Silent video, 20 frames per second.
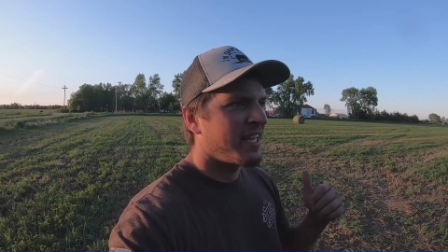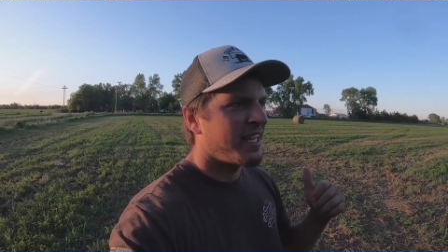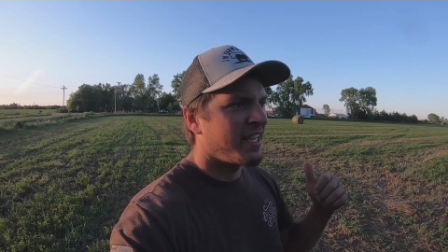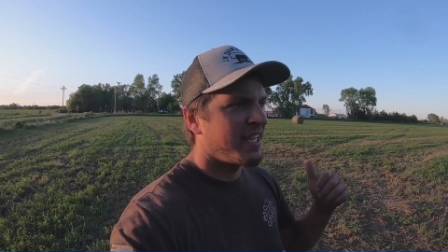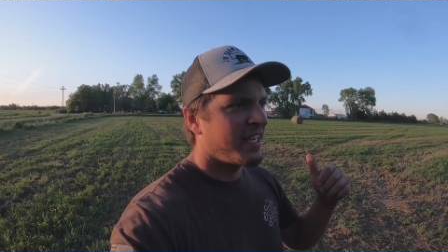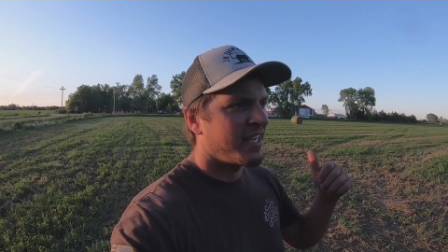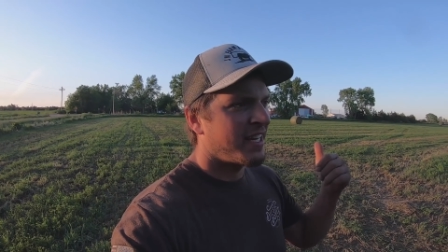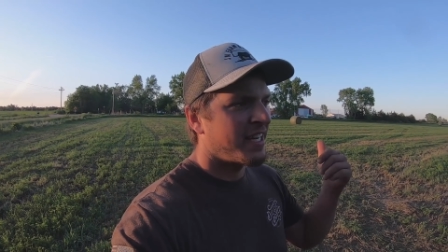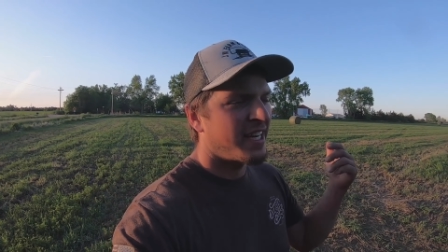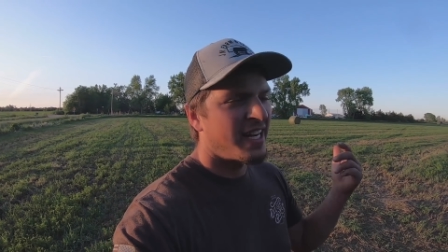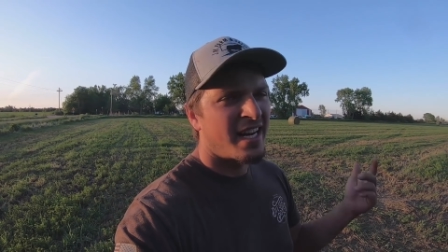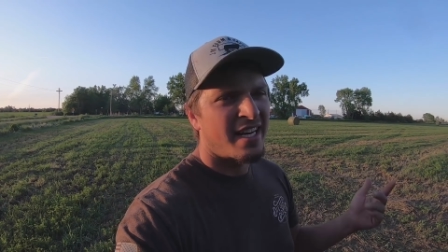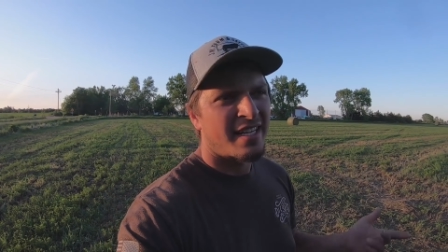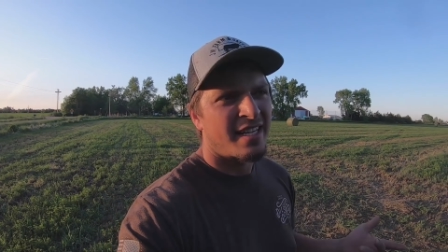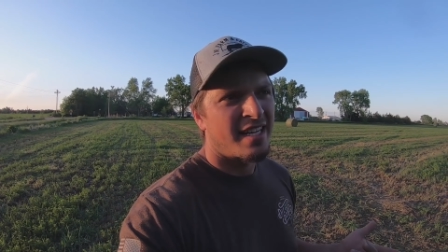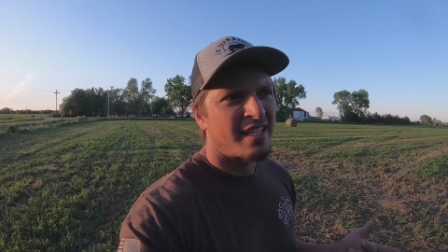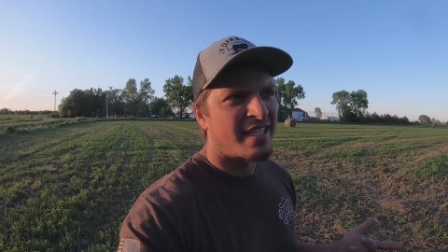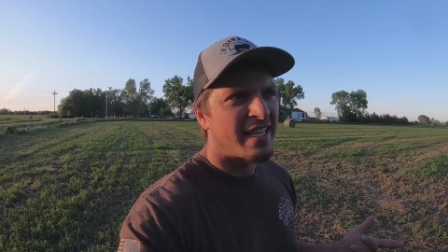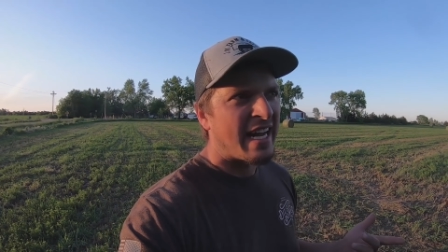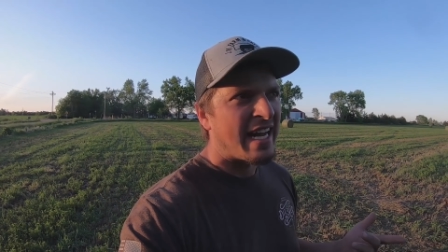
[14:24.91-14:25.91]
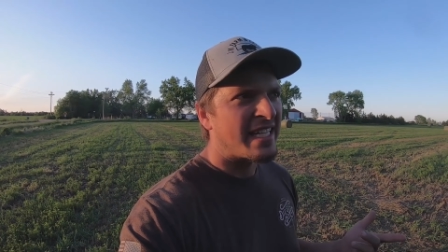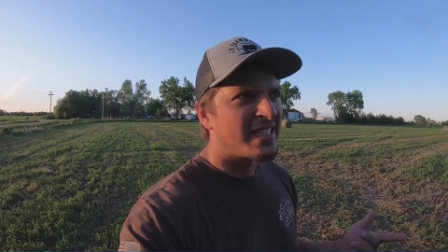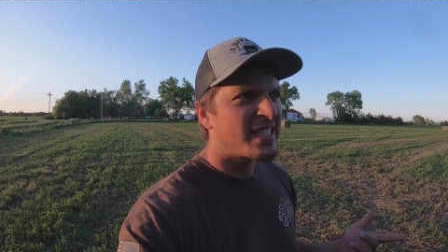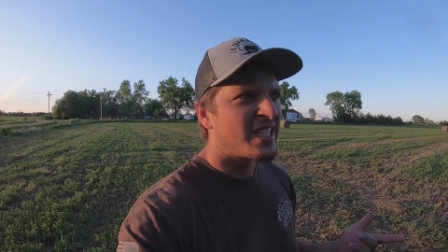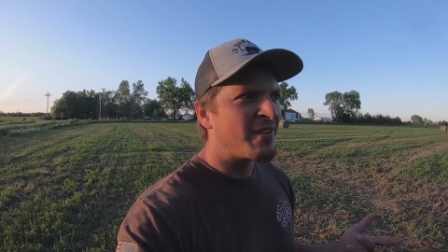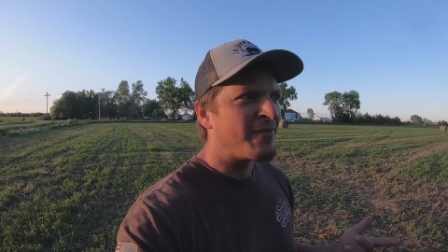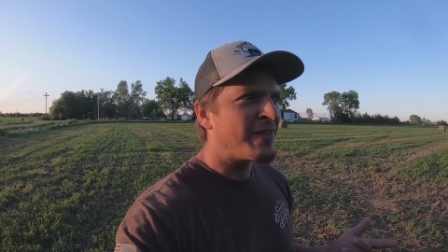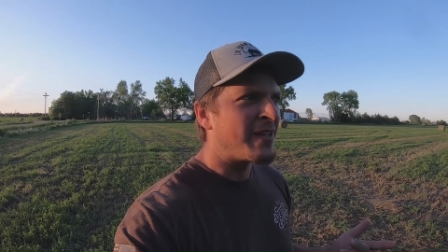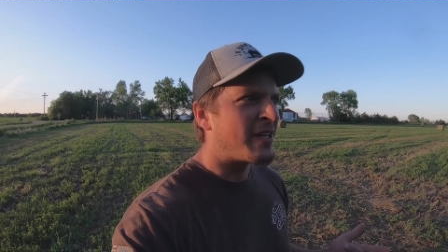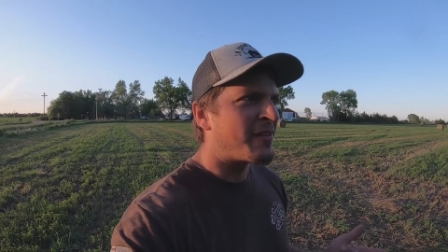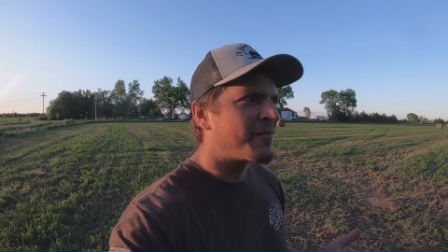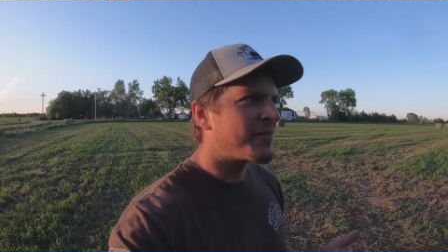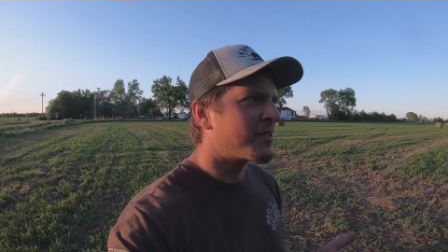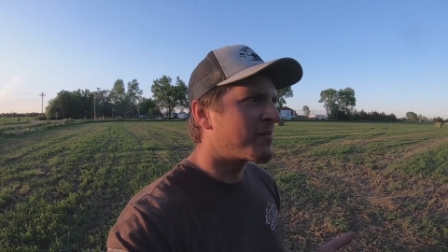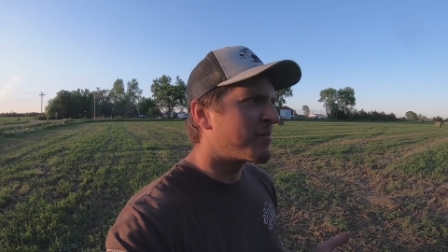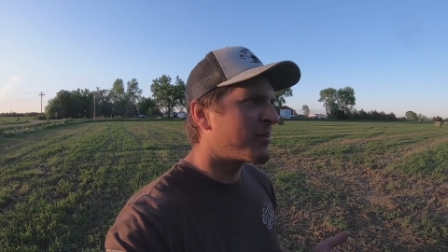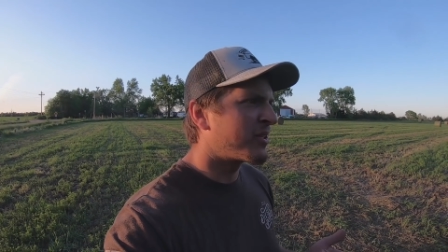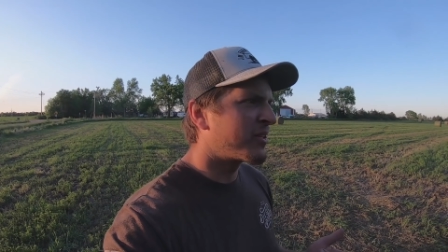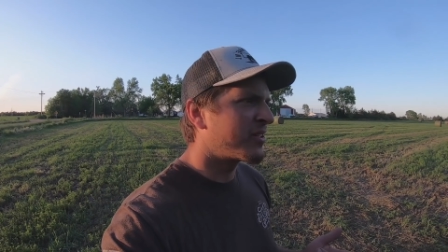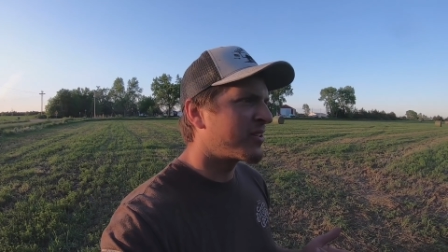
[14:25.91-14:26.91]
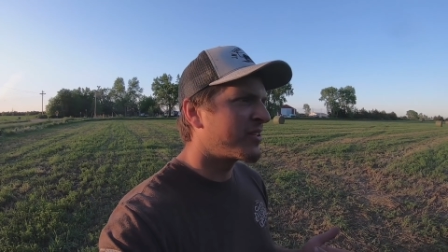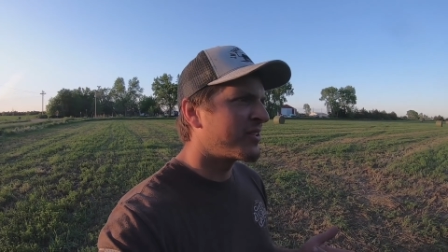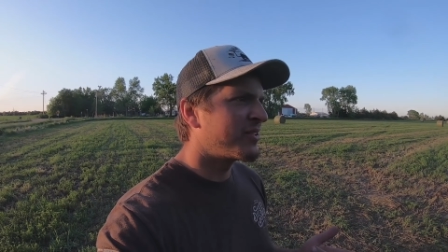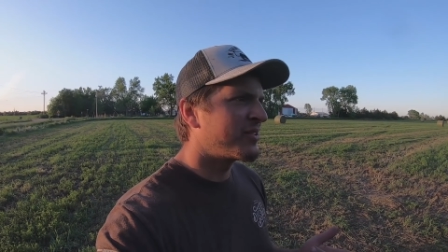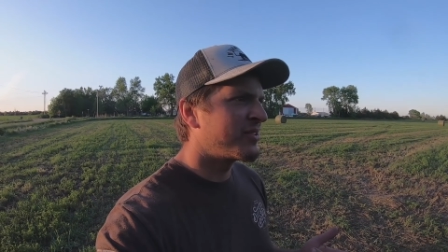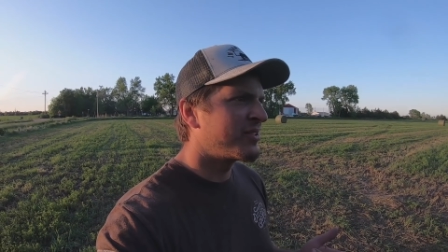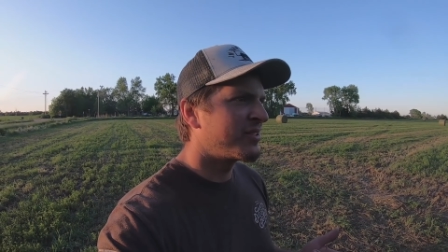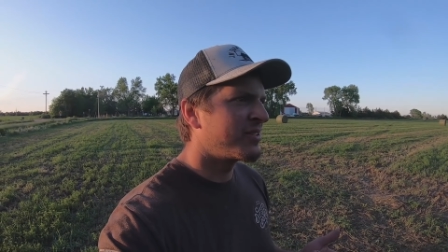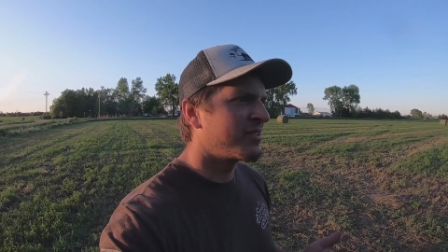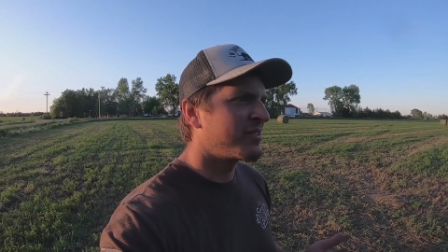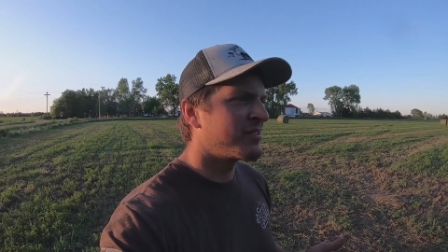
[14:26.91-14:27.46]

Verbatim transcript: And I got to cut Dad's alfalfa tomorrow.